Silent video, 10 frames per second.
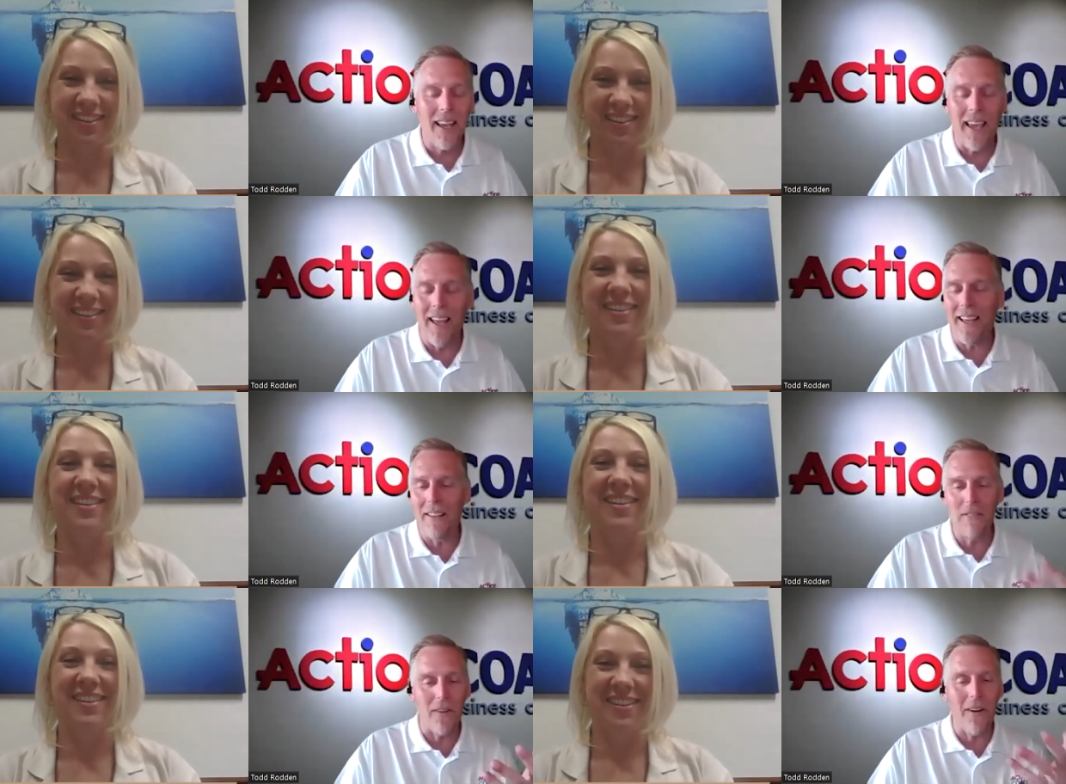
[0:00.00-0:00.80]
Speaker 1: And
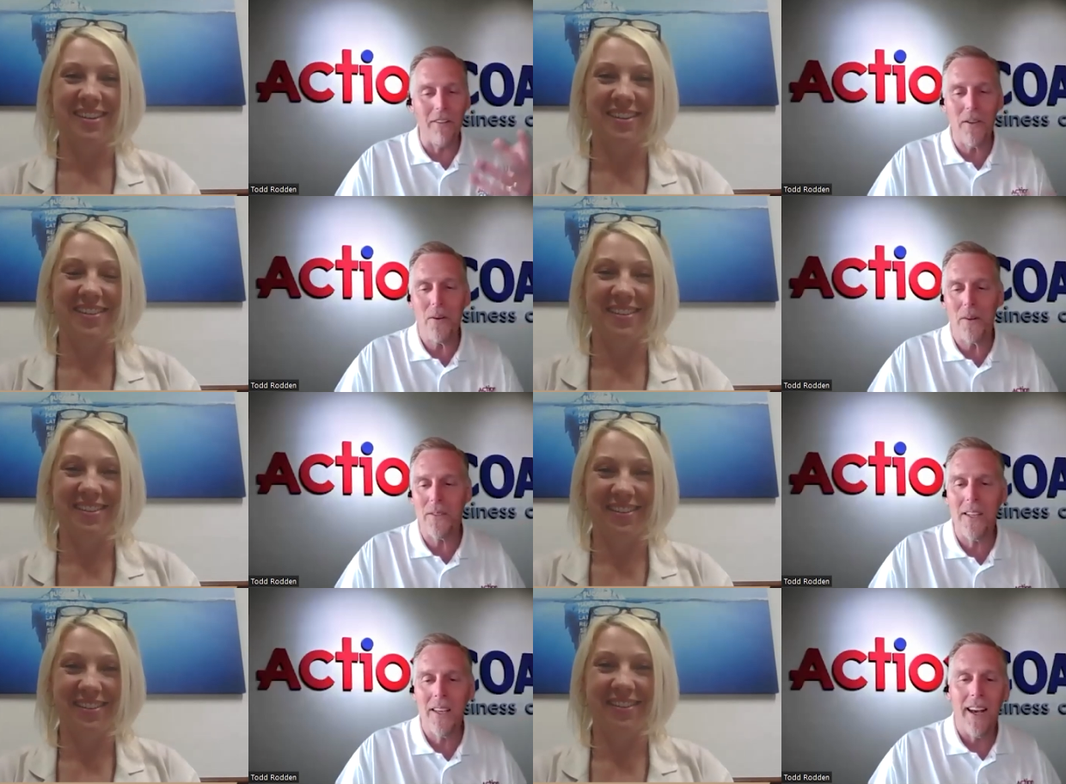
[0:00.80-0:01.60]
again, for our
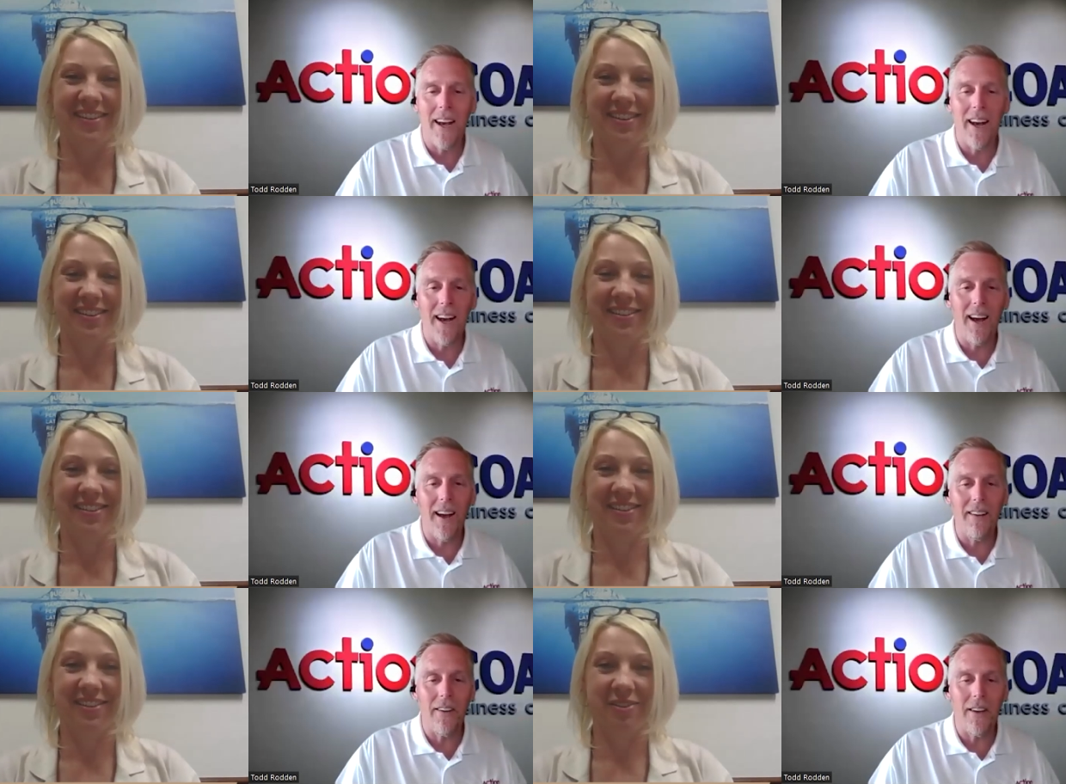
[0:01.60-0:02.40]
viewers,
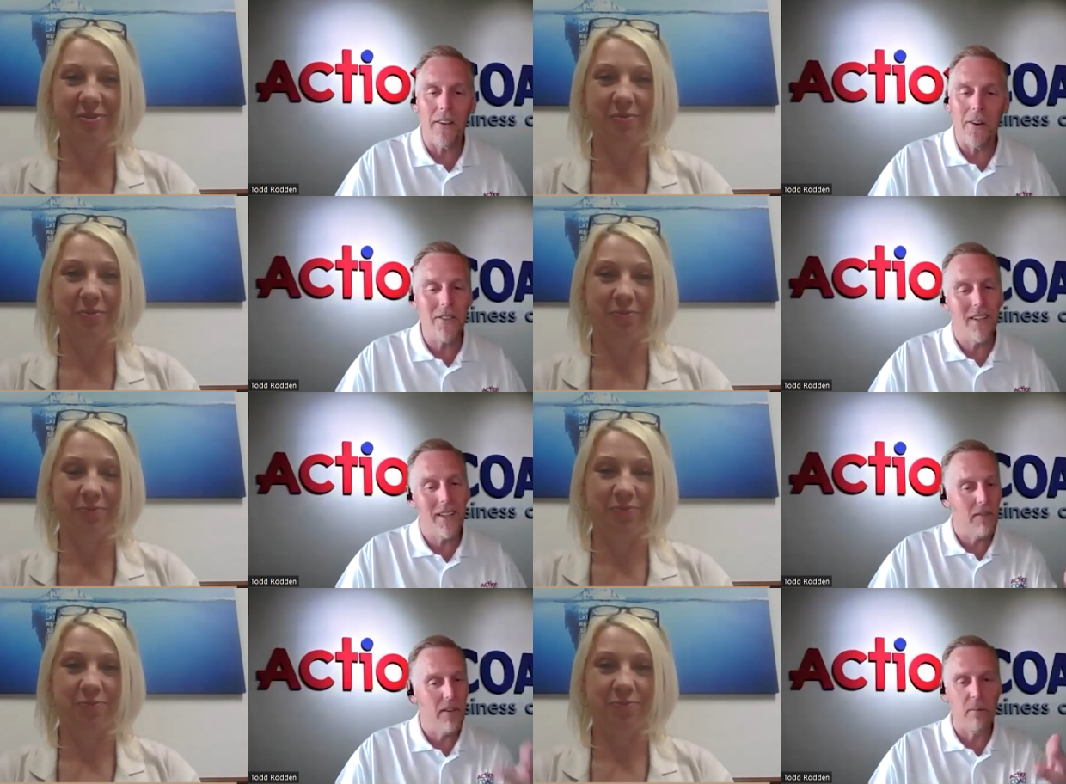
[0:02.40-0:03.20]
uh, we encourage you
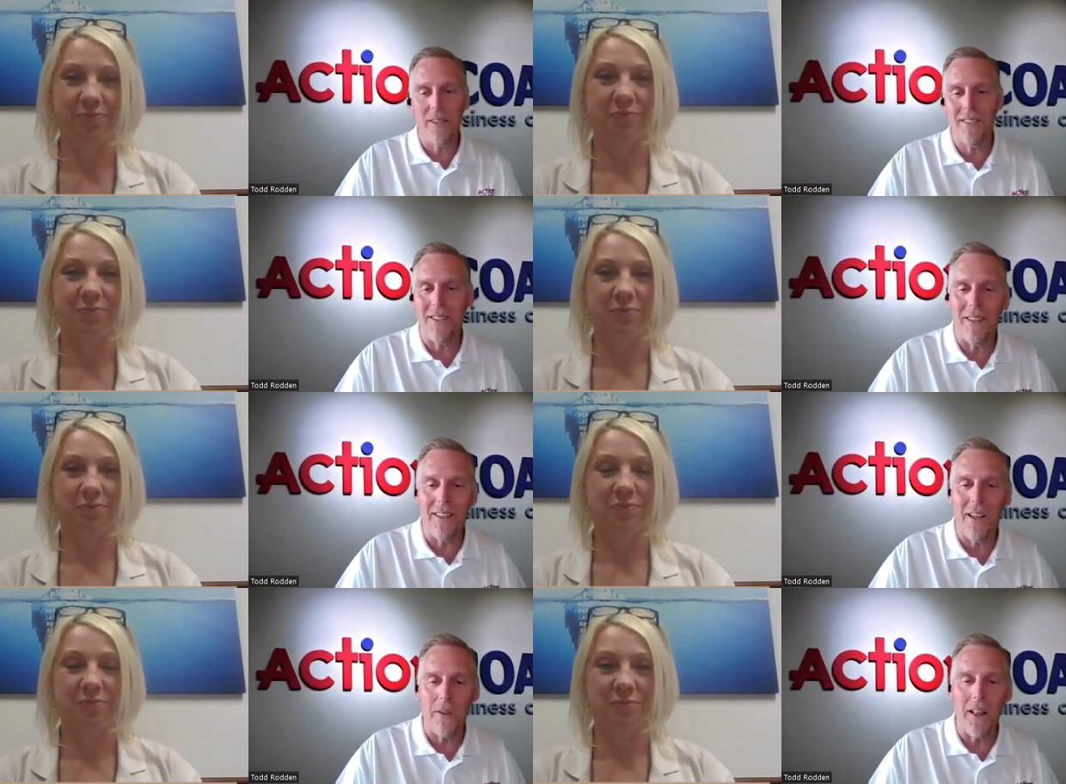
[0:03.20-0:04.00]
to please uh,
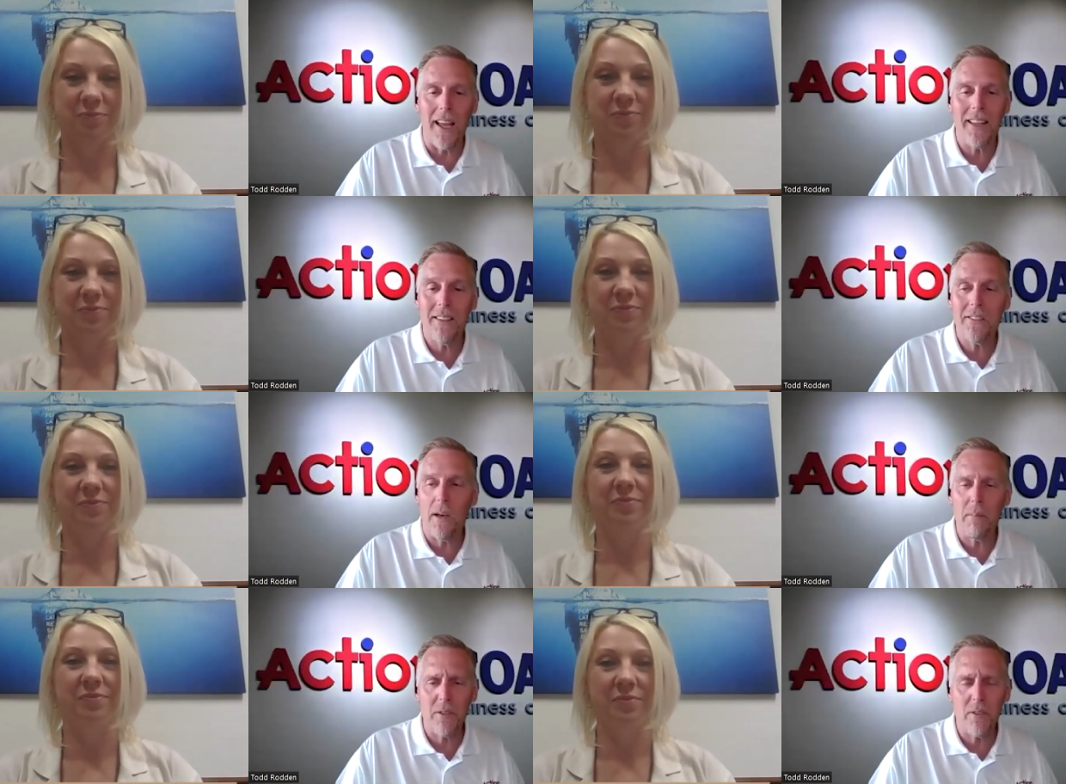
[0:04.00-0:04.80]
not only like this
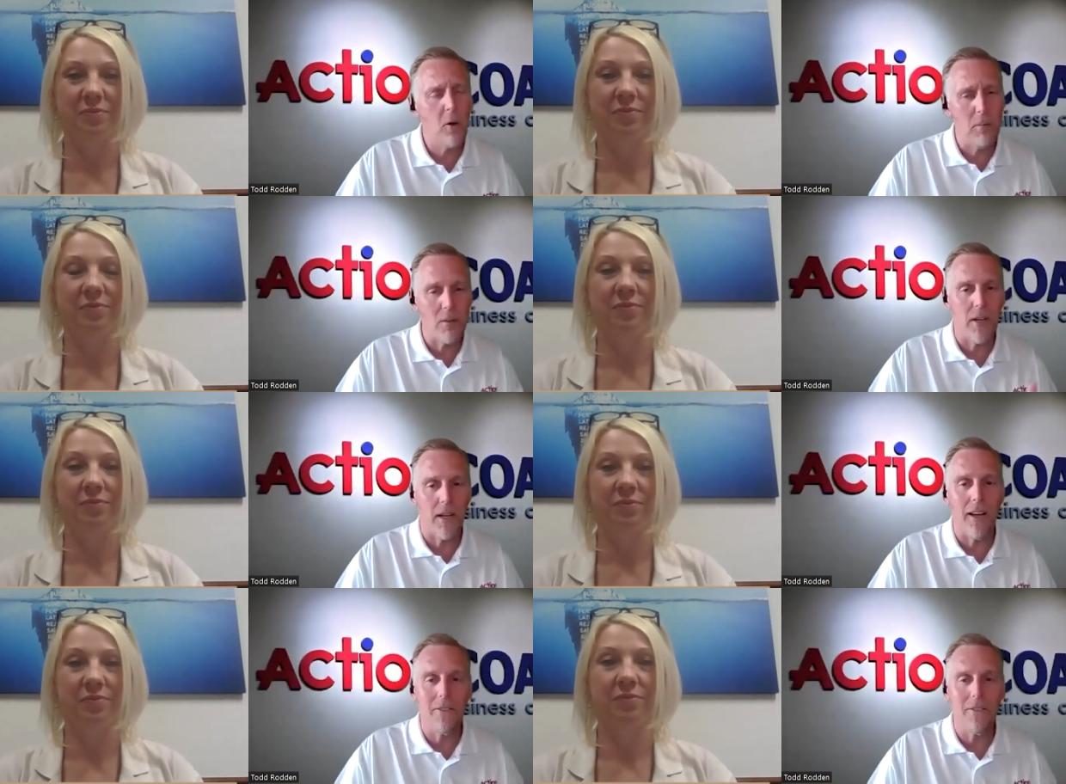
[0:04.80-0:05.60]
episode, but
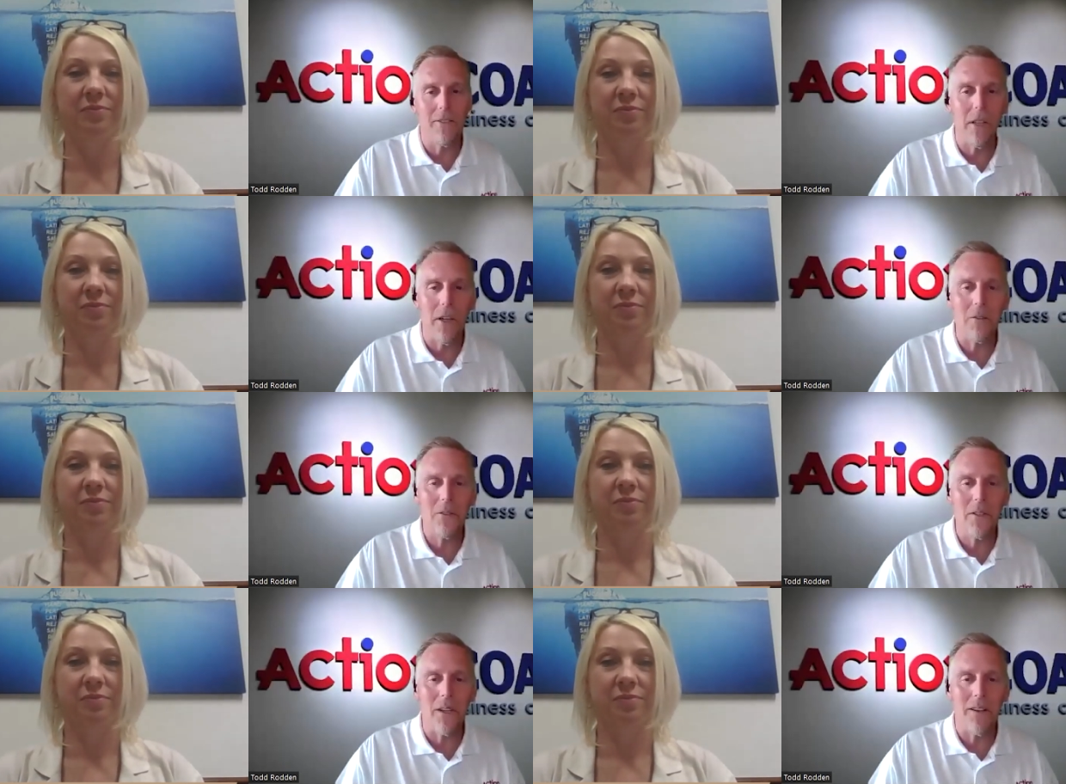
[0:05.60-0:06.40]
check out some of the
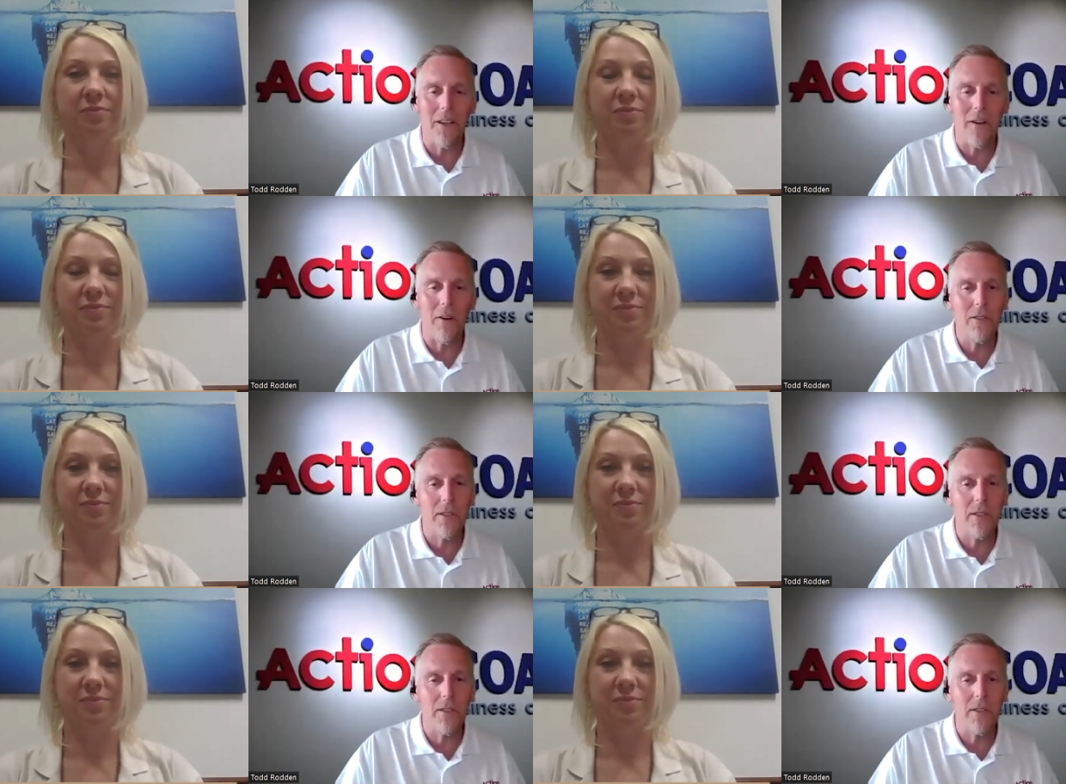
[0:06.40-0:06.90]
others uh, in our